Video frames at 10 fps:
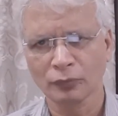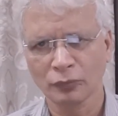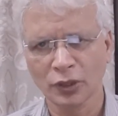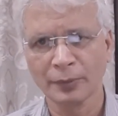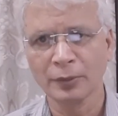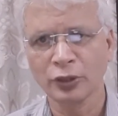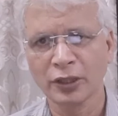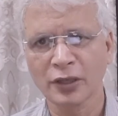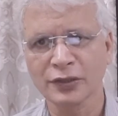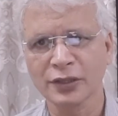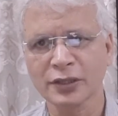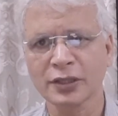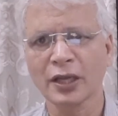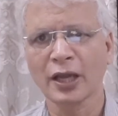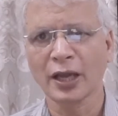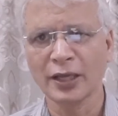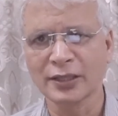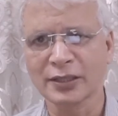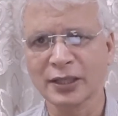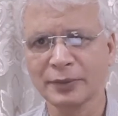the memory losses,
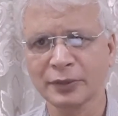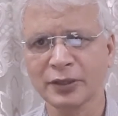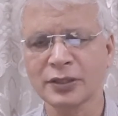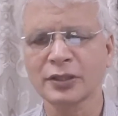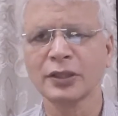Alzheimer's,